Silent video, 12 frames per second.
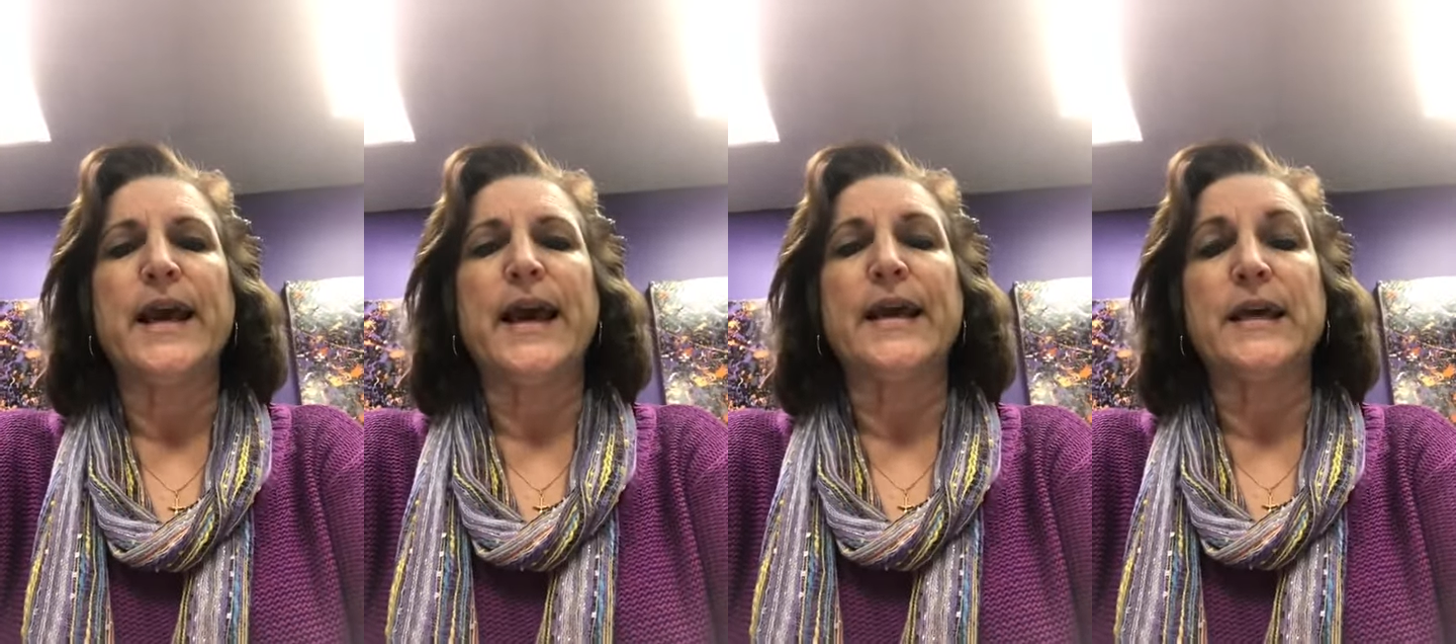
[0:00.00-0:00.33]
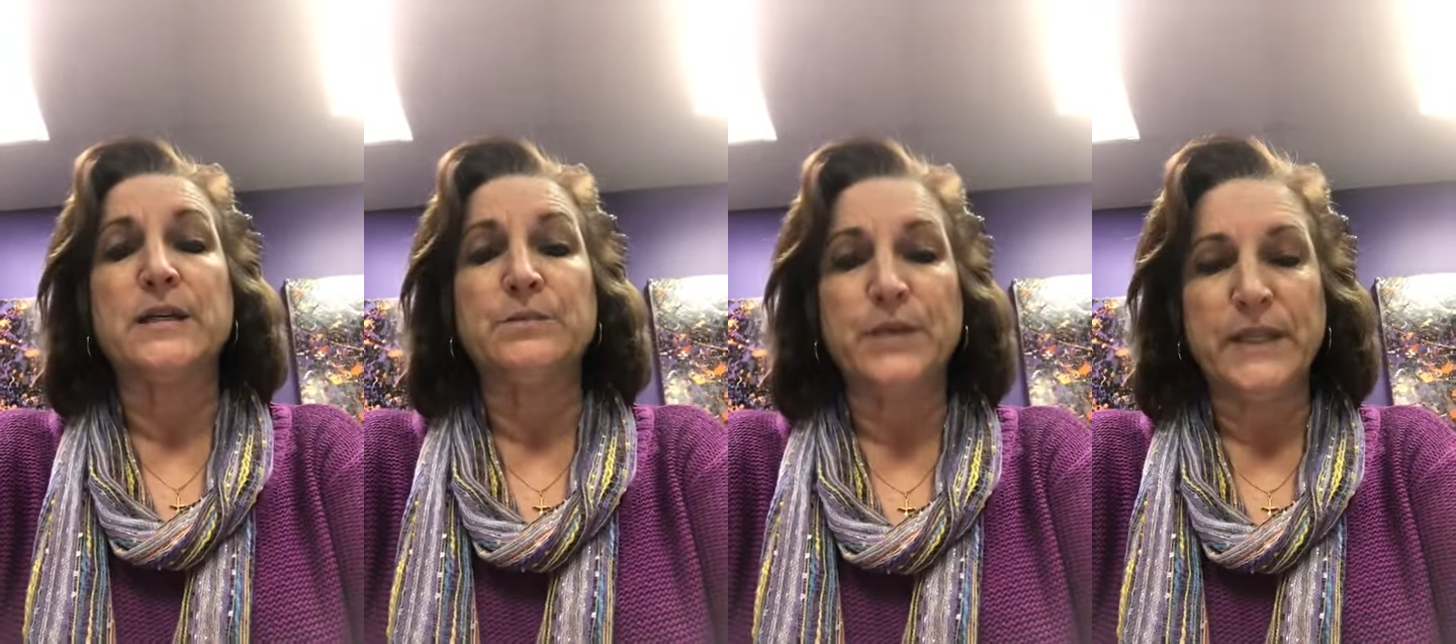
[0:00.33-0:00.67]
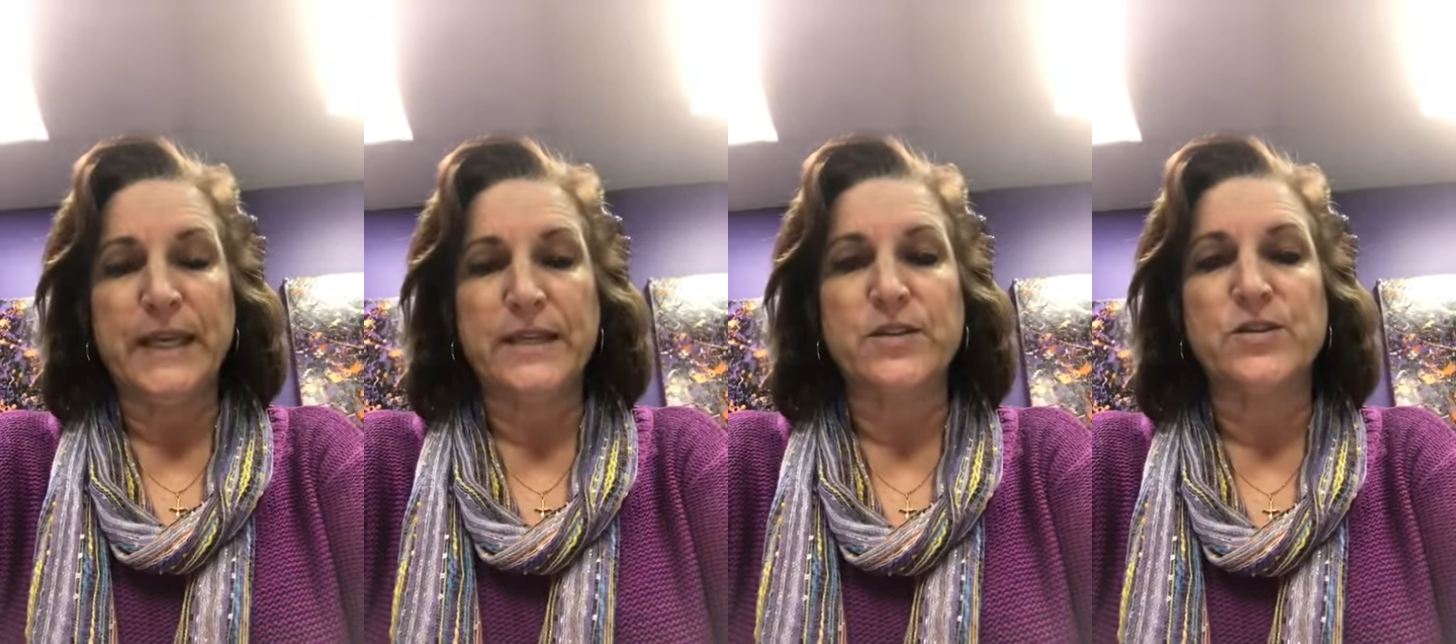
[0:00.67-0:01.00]
and
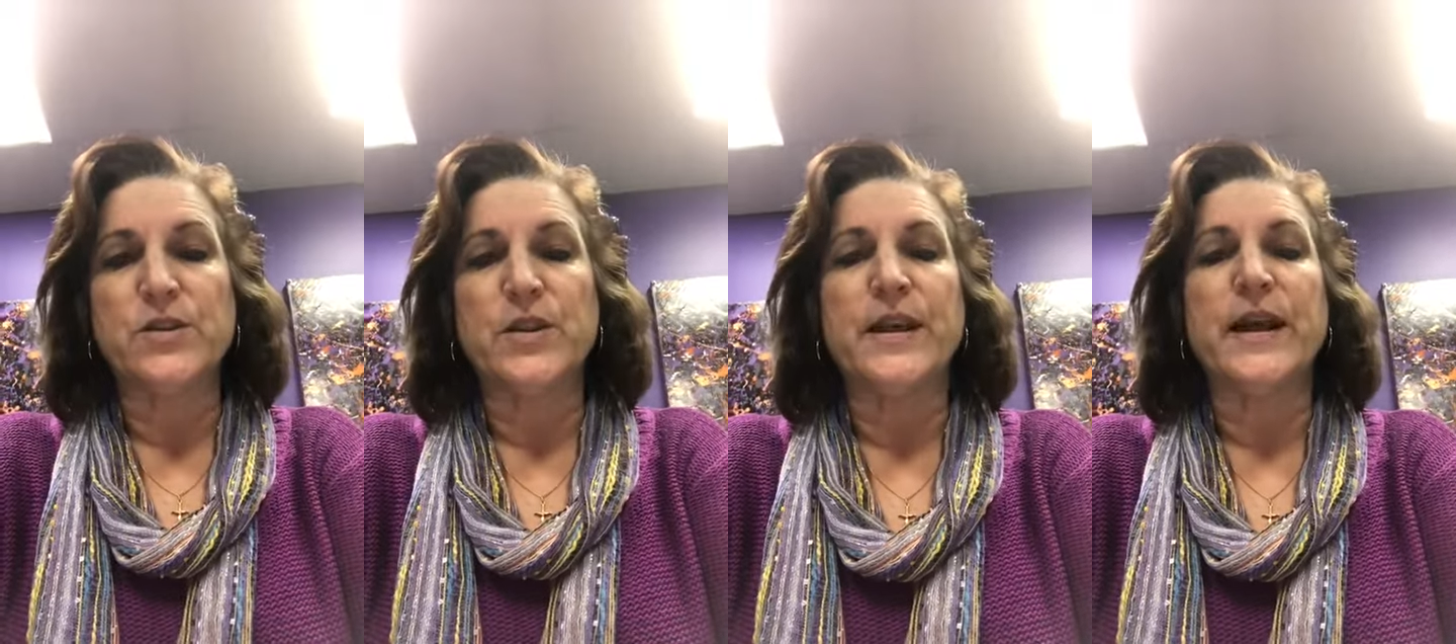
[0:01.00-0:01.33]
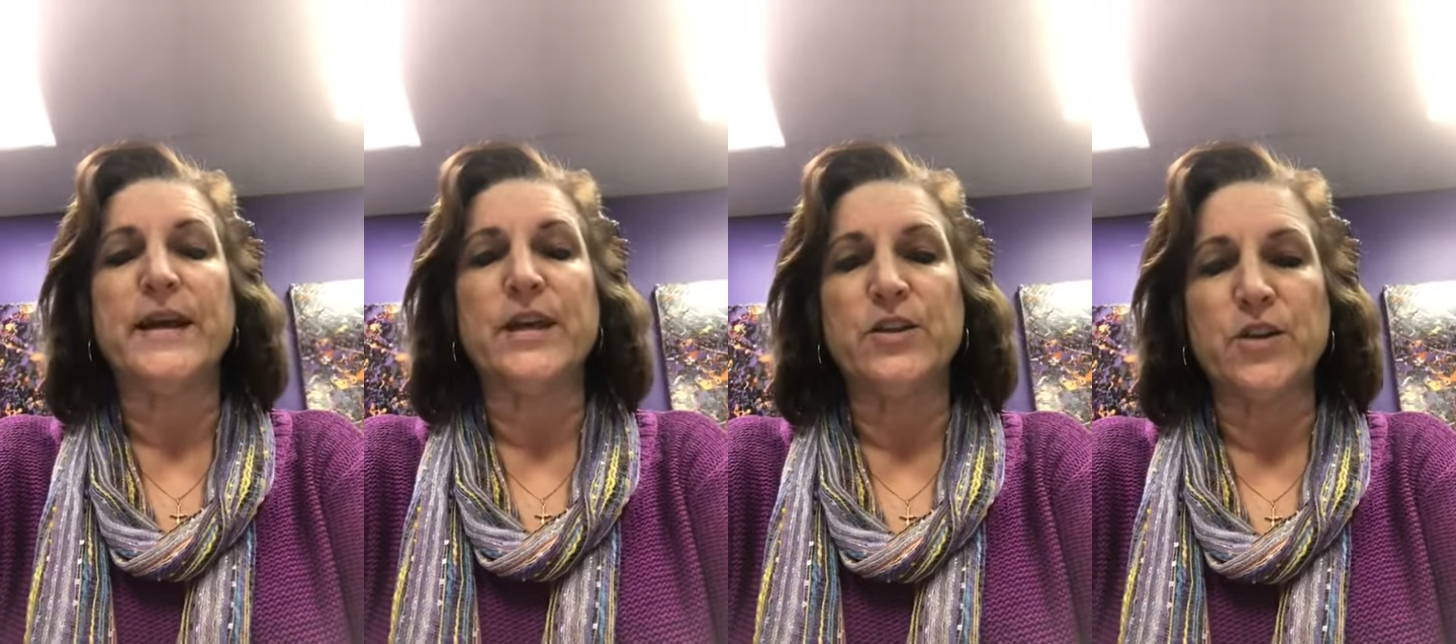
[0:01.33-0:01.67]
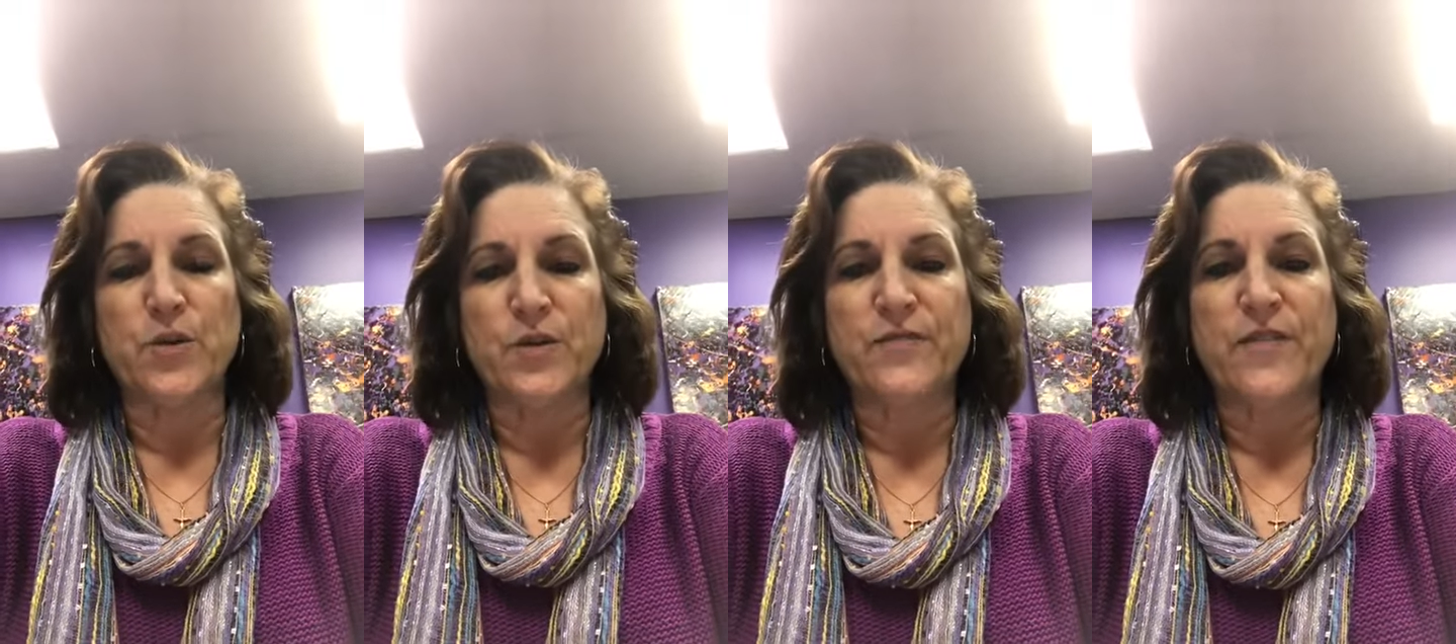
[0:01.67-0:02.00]
complete so that I can
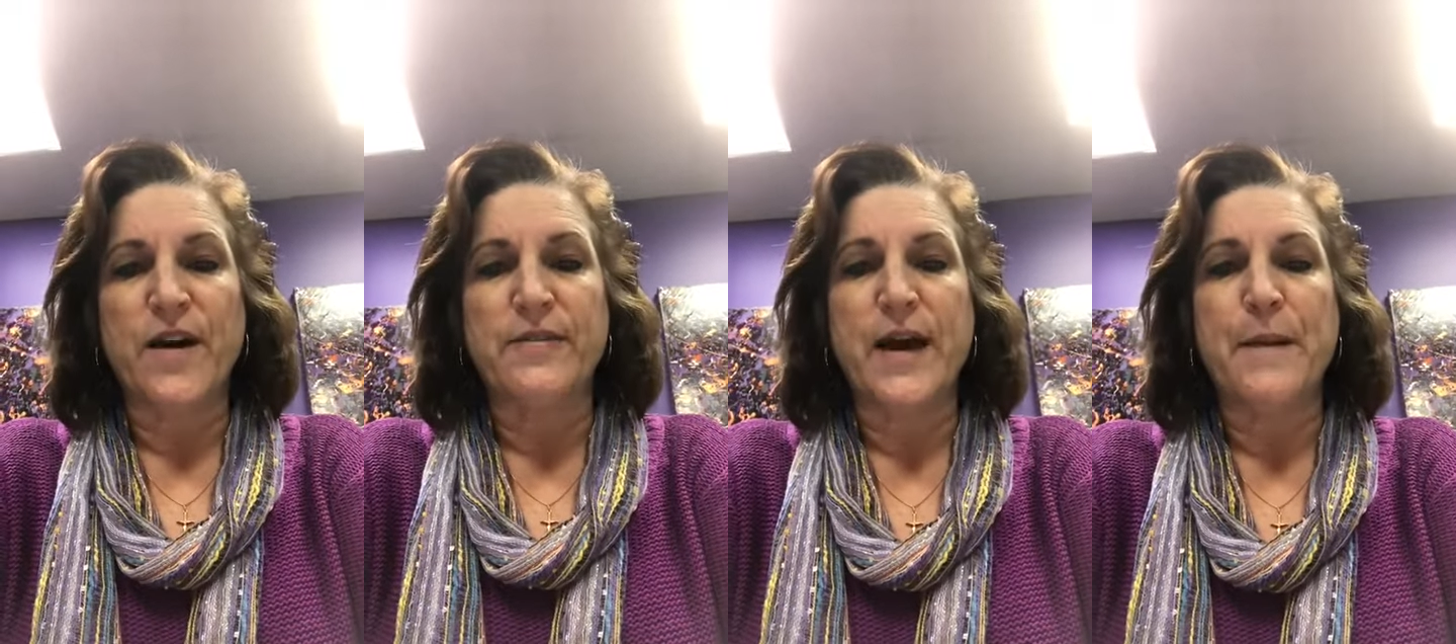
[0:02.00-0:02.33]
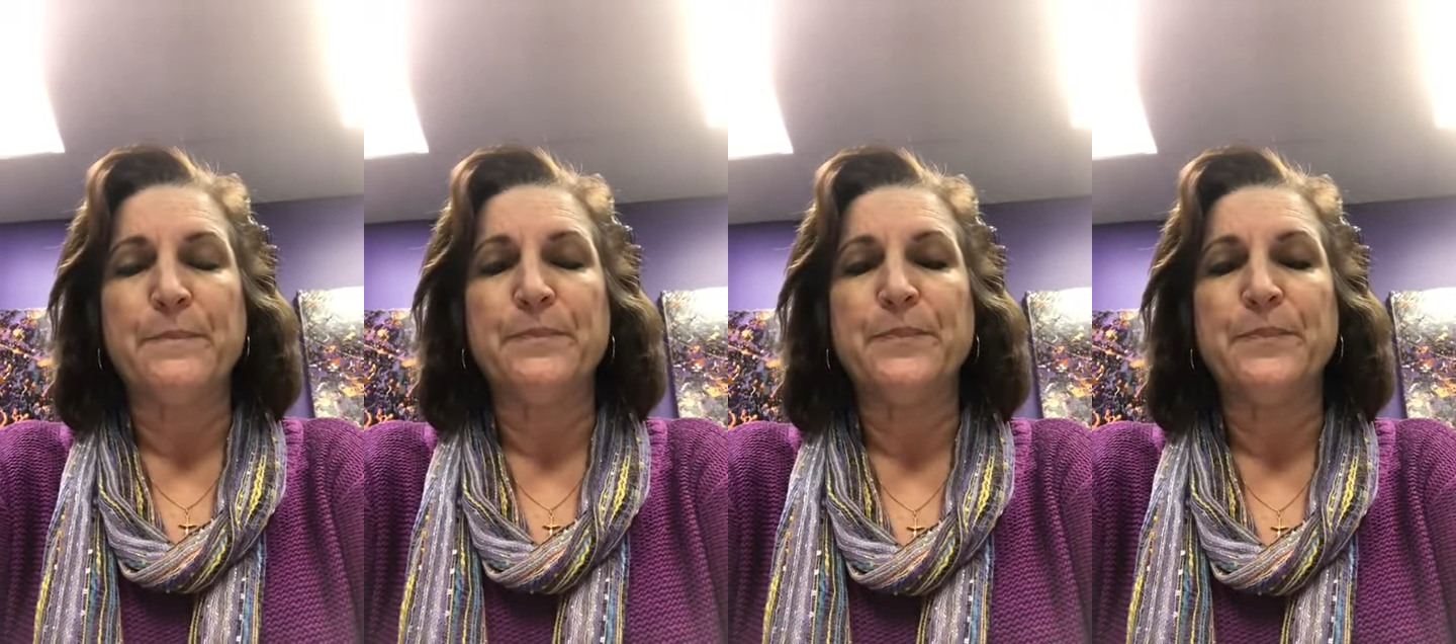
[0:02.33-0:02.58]
notify them.